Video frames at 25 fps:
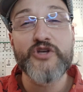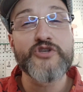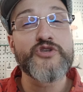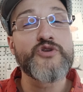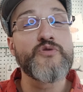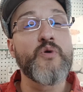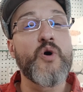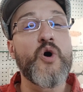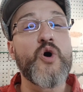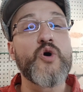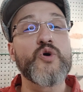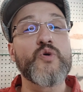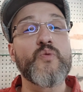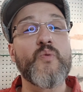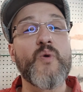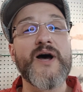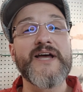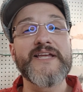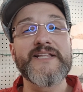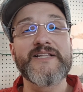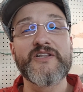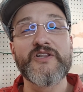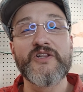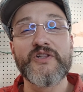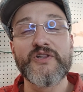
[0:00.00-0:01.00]
You all
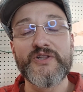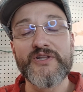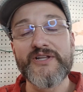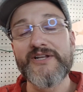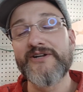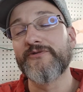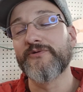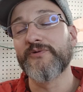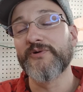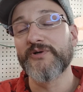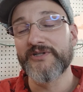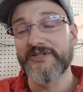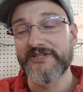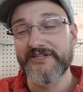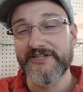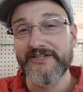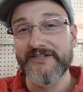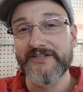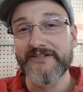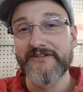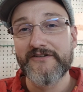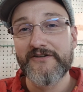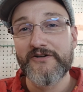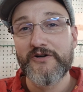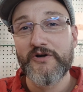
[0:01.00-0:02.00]
quite
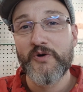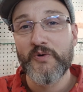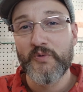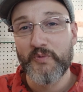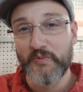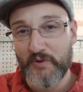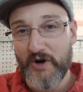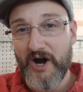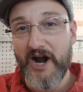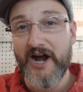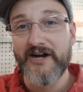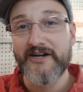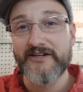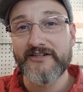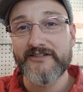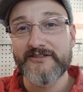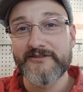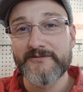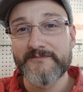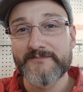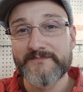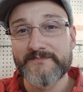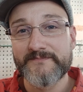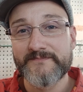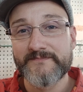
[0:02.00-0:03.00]
literally rock.
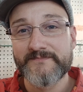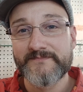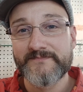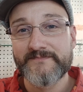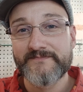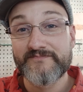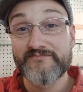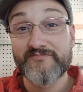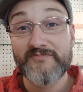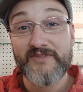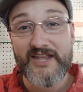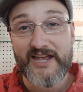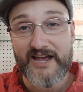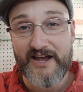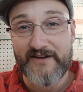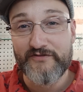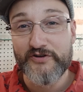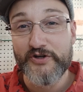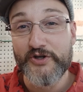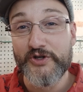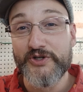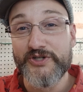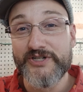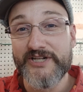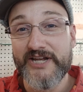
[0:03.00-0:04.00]
Have a
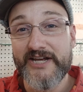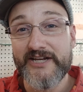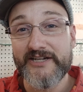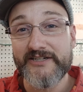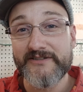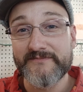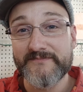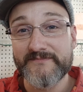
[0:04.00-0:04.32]
good day.